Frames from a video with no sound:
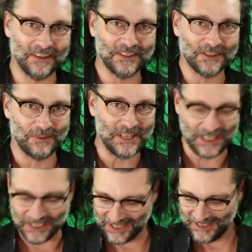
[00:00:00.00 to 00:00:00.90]
But then
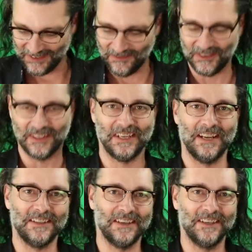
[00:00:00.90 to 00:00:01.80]
again, if you're a
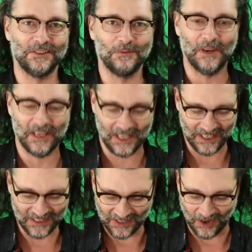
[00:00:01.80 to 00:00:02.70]
hardcore beer nerd,
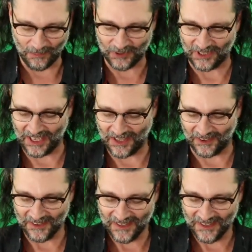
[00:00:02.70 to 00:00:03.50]
you already know that.